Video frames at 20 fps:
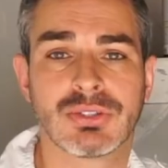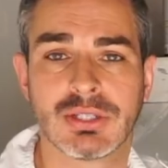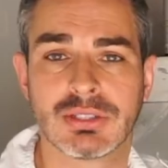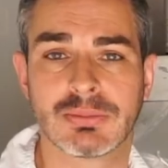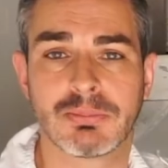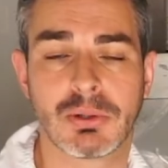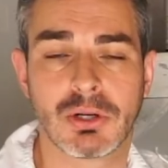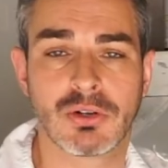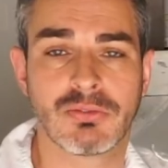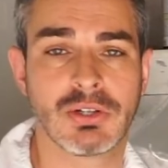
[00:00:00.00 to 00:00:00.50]

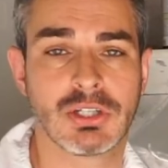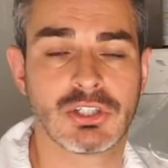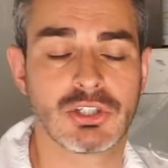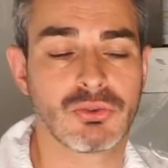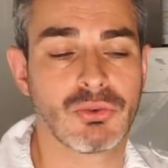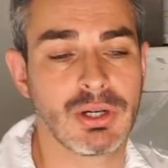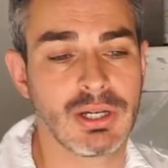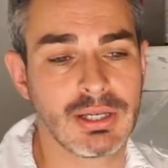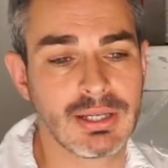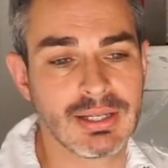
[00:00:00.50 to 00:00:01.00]
that's part of
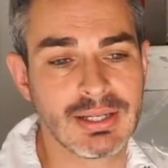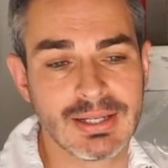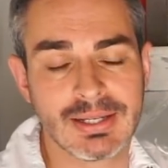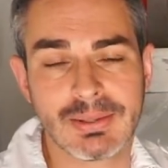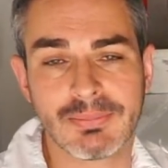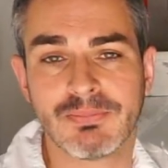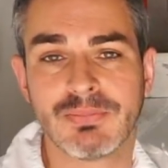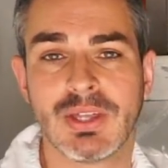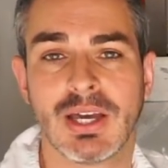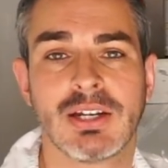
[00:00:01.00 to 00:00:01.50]
HOA,
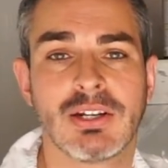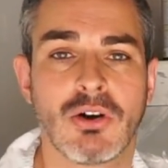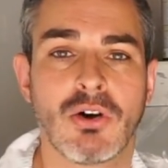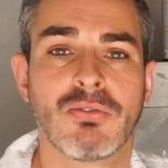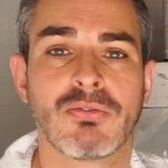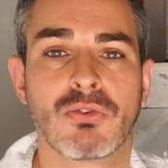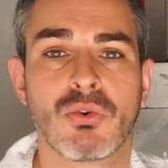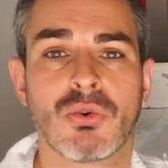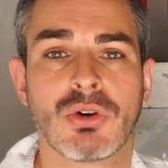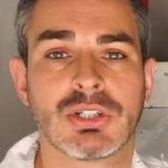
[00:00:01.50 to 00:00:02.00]
then
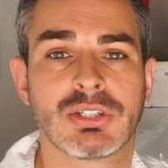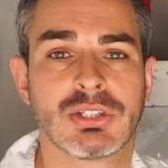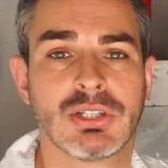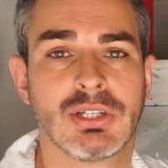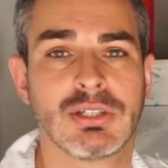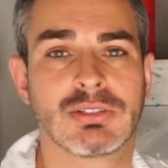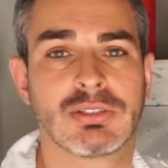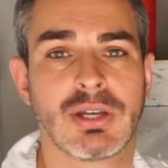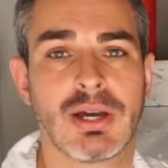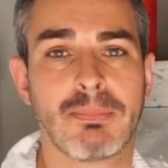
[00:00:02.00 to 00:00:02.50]
of course
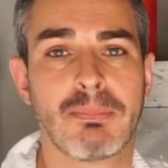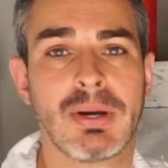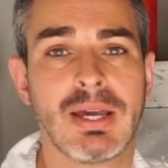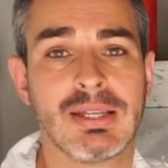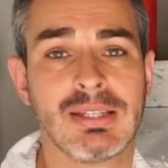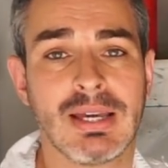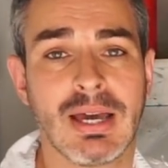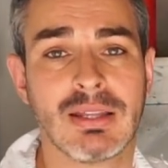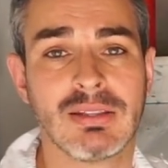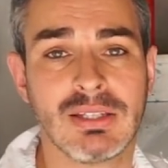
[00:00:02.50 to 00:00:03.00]
it's a, um,
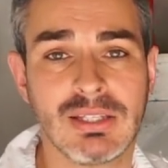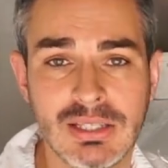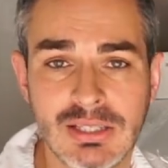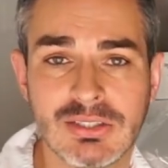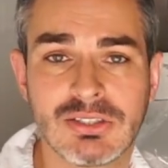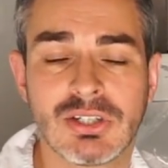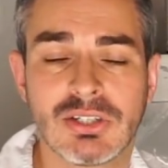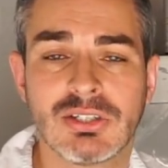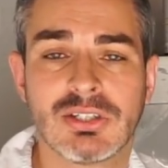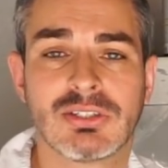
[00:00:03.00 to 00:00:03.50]
a, an
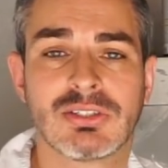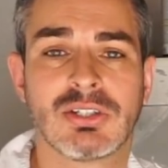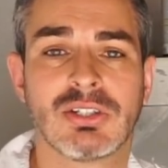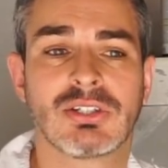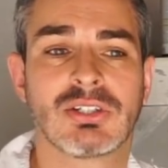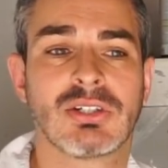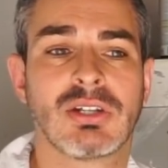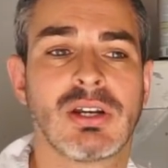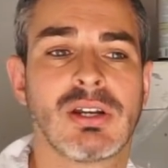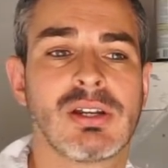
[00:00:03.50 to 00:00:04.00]
easier
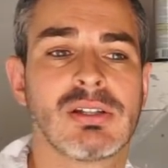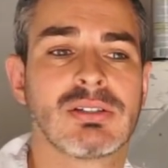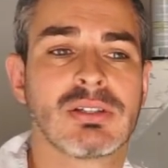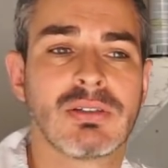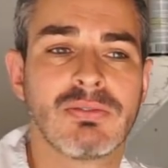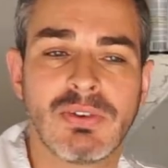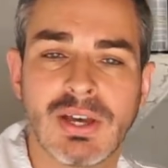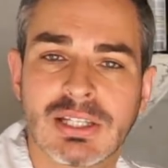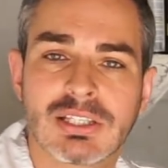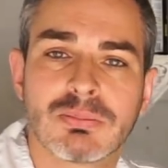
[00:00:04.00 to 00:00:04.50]
decision and it's
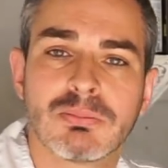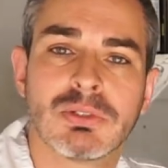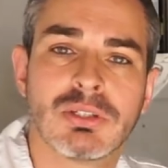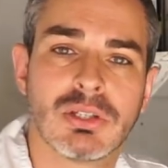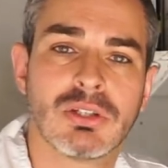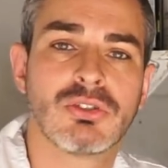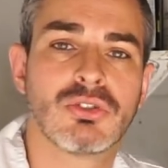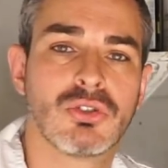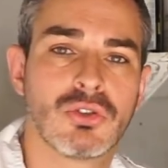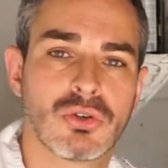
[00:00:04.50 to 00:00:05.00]
investment
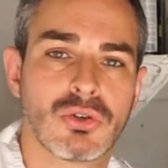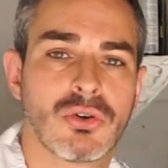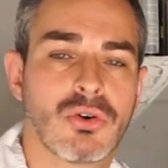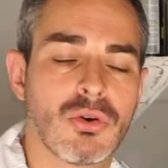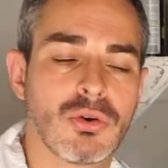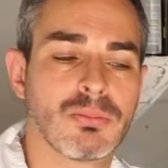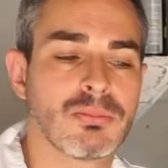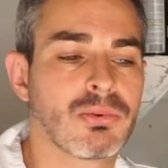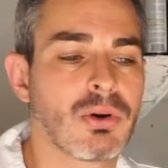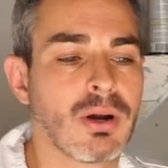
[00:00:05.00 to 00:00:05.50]
into your
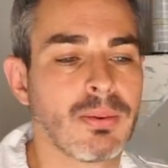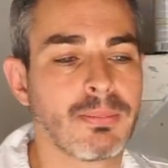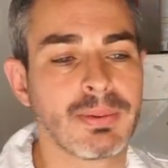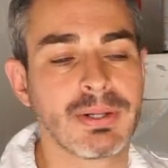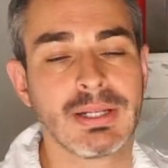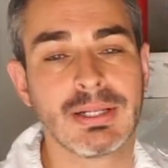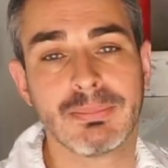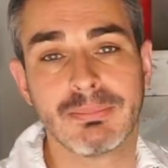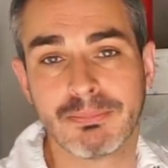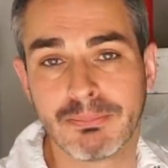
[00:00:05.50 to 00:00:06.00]
own
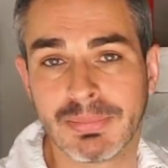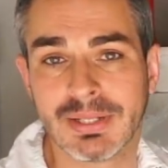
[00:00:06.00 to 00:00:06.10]
property,